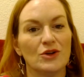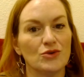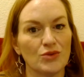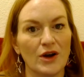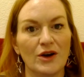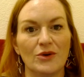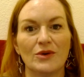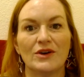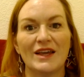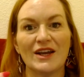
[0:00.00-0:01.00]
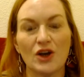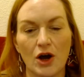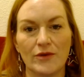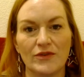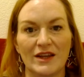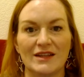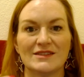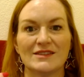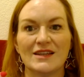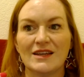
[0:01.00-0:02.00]
grow, get
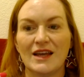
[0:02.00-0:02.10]
confidence,